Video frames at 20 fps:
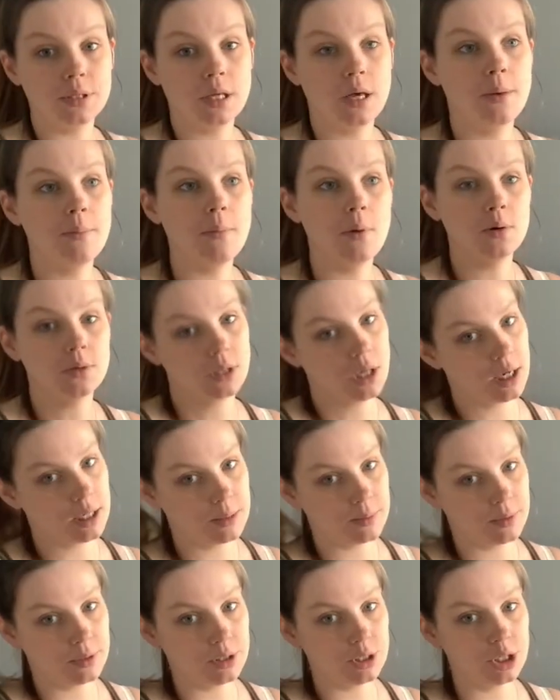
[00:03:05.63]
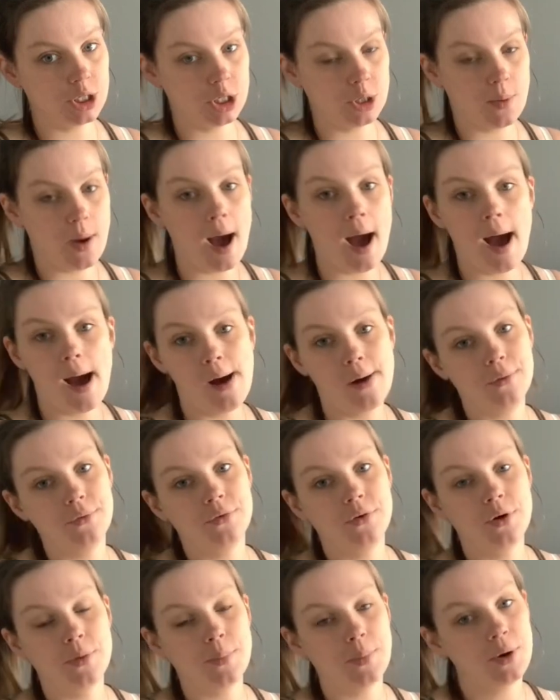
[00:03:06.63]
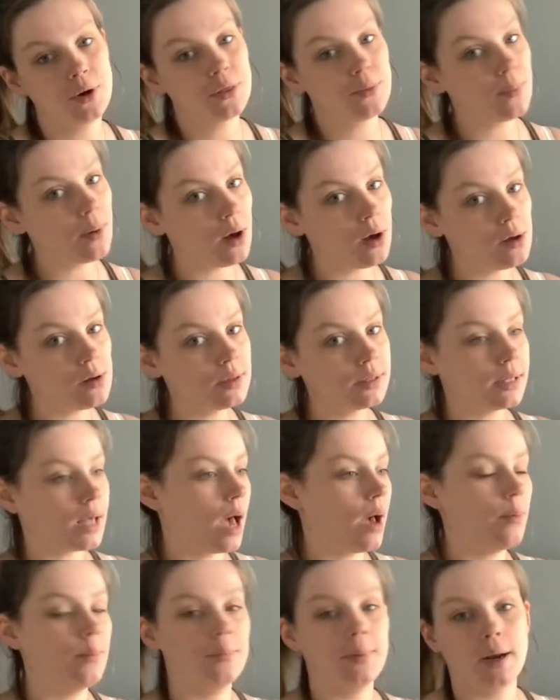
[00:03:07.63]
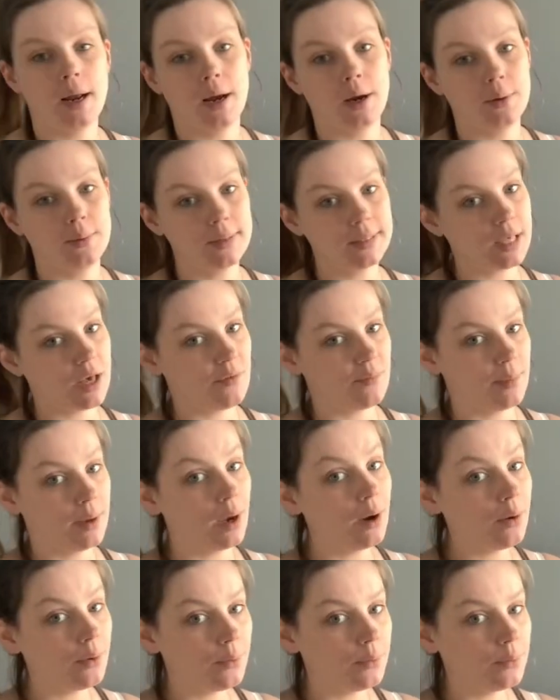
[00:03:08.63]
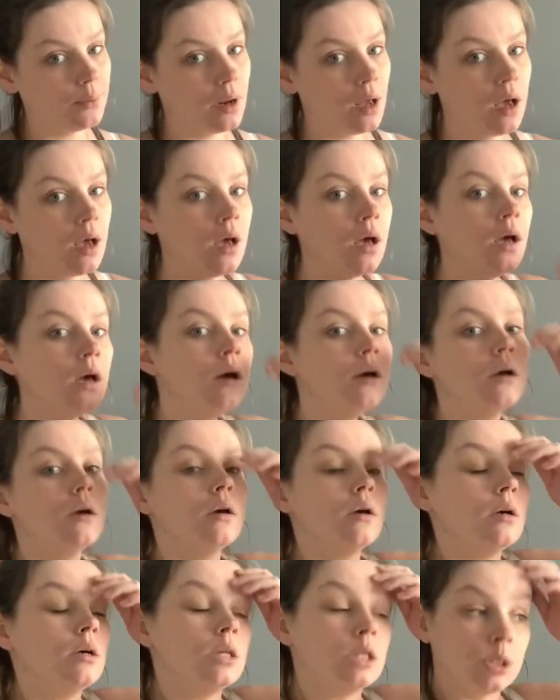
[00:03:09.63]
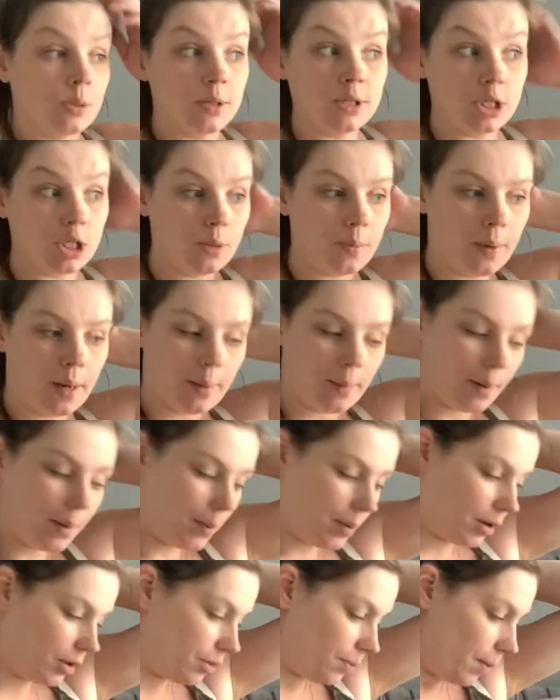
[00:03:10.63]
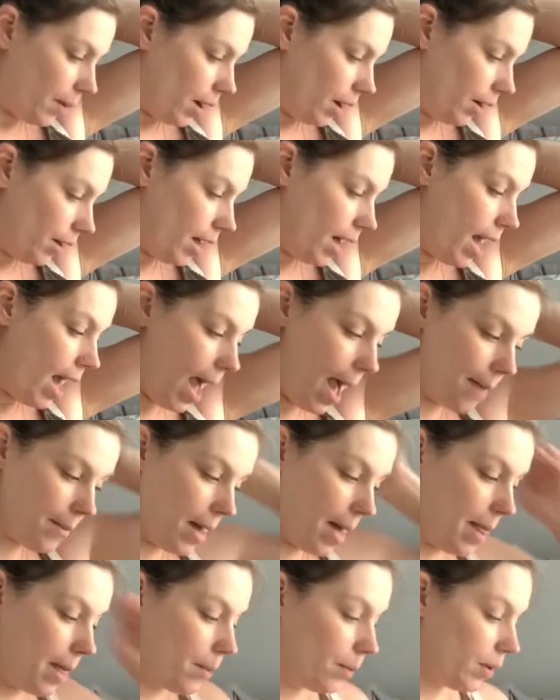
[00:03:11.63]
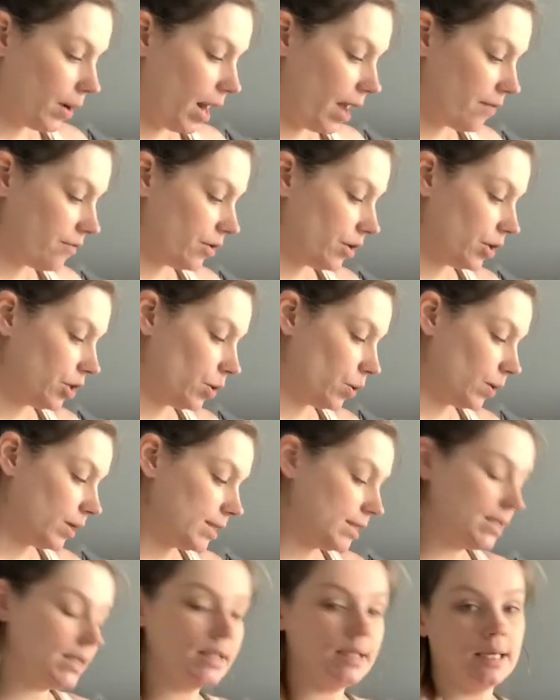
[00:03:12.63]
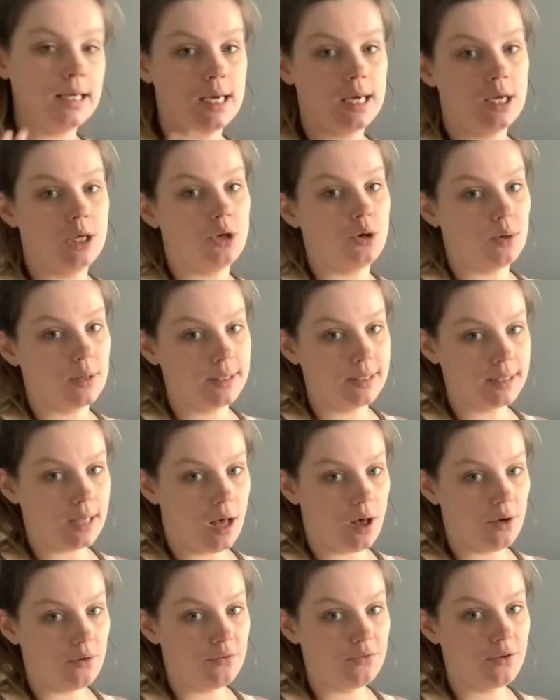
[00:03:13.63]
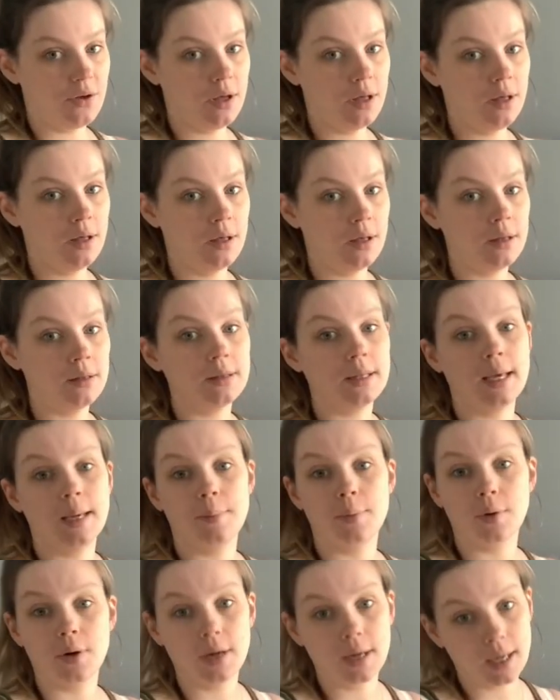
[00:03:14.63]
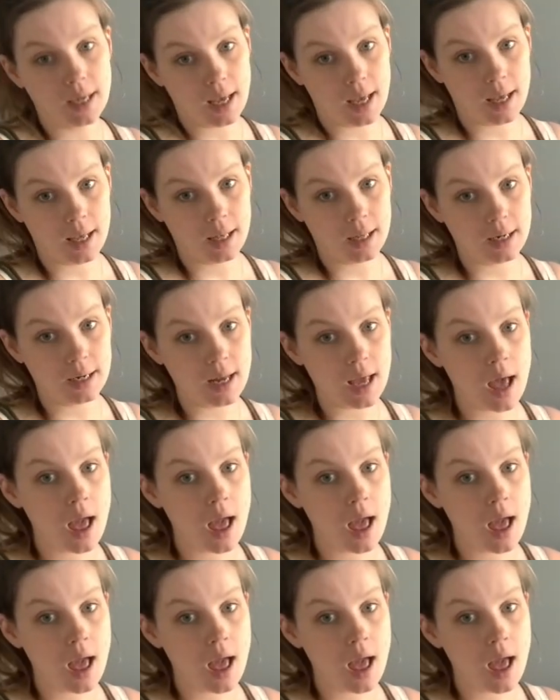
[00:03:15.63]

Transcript: Most hospitals do have birth balls, but I always have my own. So I do bring my birth ball, and then whatever you're seeing yourself laboring in.